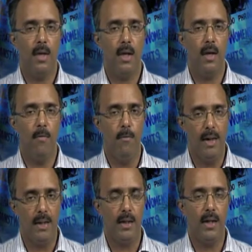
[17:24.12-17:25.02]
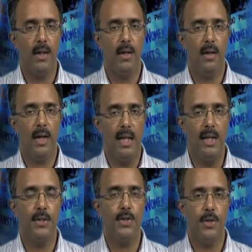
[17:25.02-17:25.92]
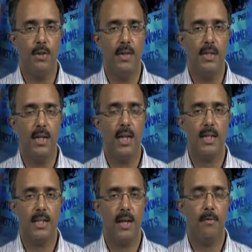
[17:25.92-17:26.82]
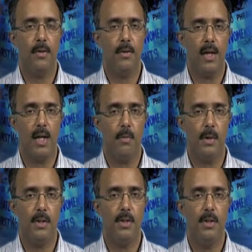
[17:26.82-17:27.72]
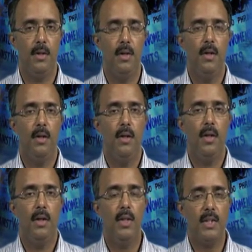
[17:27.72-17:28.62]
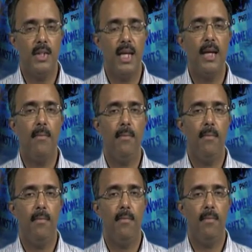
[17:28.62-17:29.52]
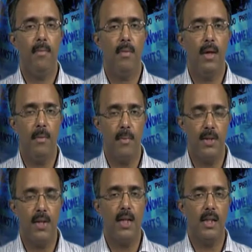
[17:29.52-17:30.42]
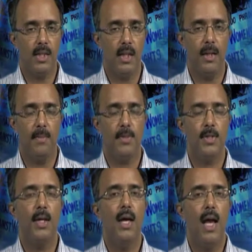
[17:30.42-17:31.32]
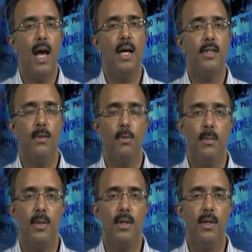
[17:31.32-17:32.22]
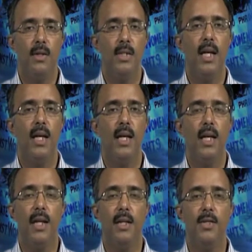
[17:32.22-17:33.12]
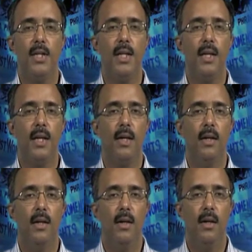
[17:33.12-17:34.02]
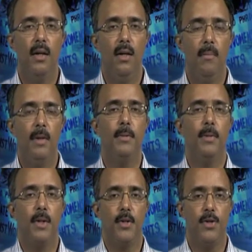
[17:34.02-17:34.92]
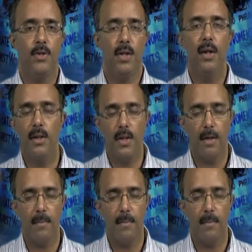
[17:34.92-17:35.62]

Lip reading: wealthy, elite university like Stanford or Harvard the same in material terms as a woman, say, in interior Madhya Pradesh in India?